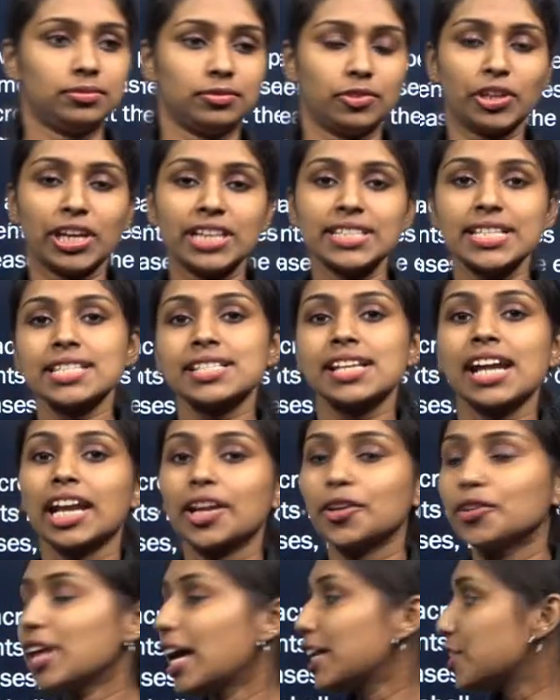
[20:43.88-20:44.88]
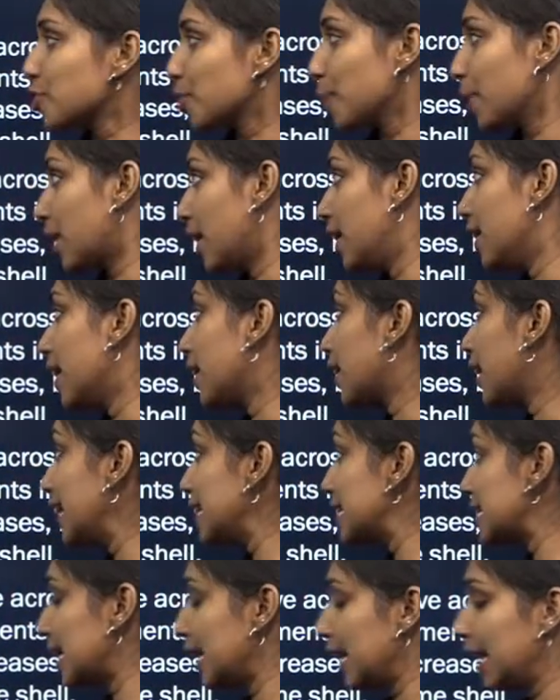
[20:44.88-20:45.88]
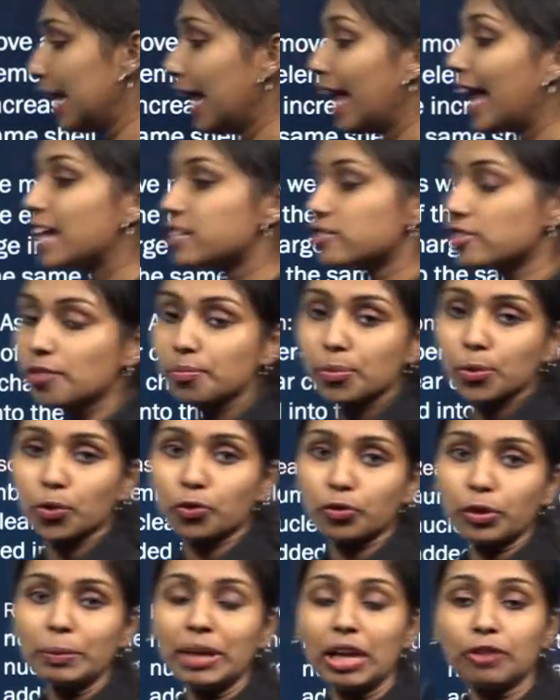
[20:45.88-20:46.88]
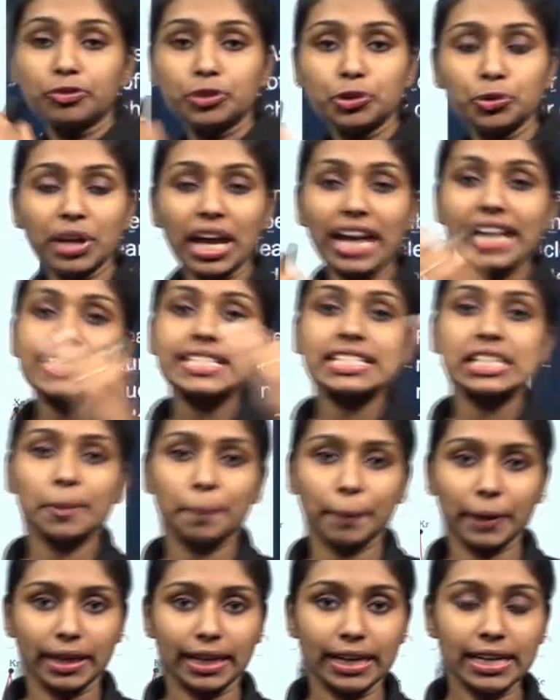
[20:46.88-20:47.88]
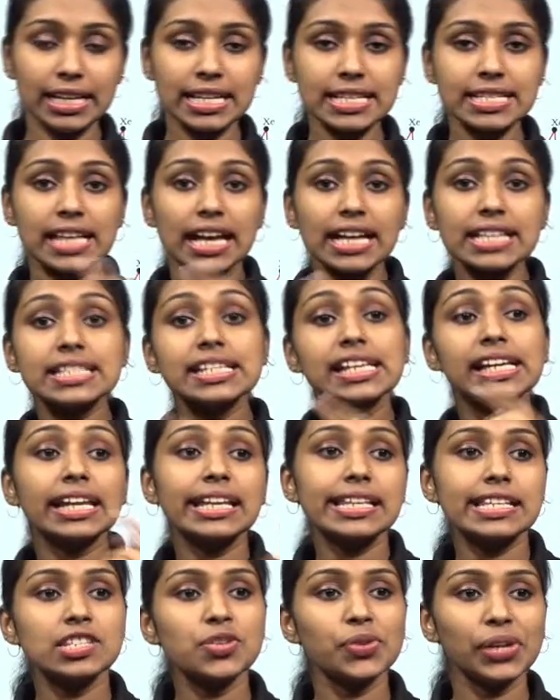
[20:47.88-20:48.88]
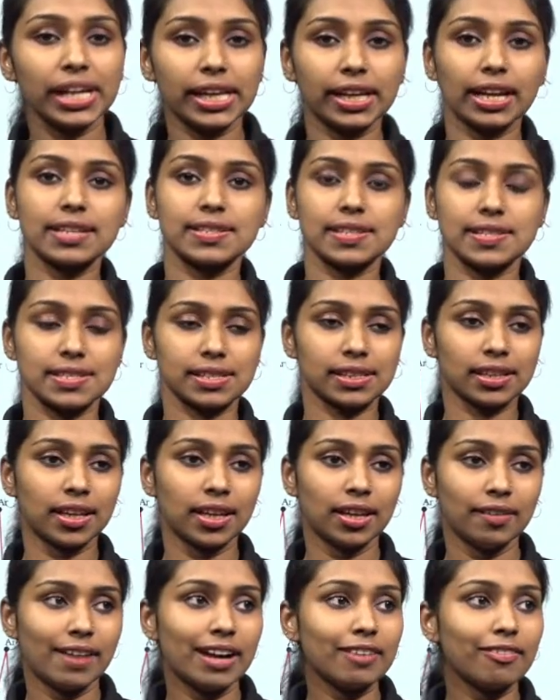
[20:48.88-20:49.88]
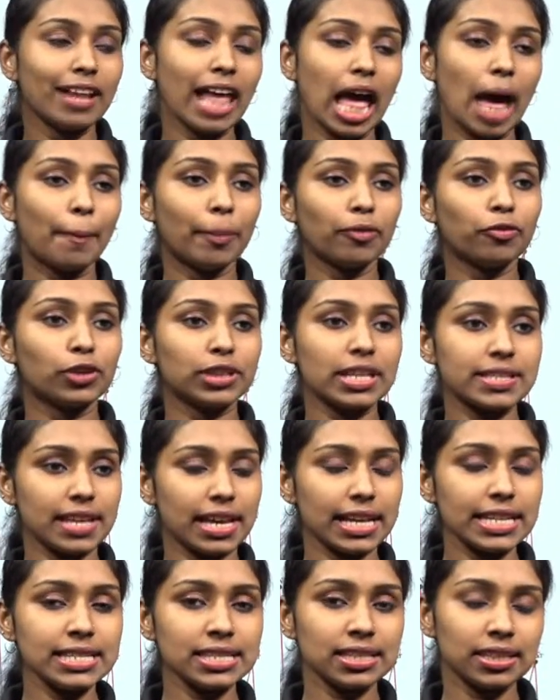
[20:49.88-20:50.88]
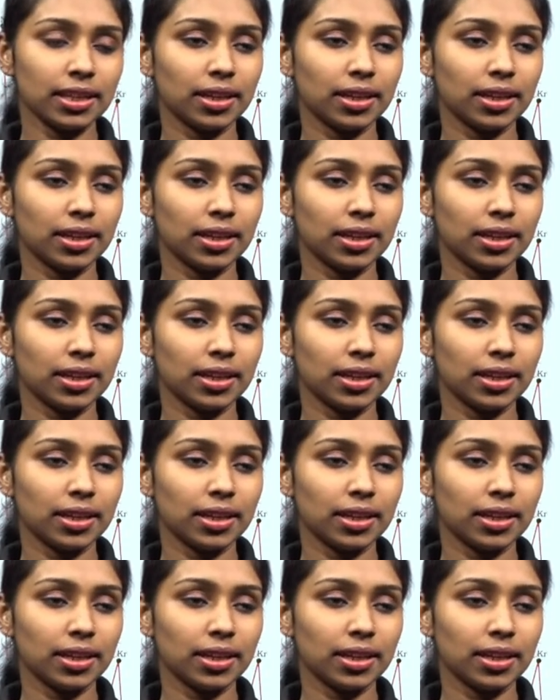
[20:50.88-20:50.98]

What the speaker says: You can just connect with the atomic radii, right? As we move from left to right in a period, size decreases or increases. What will happen for the size?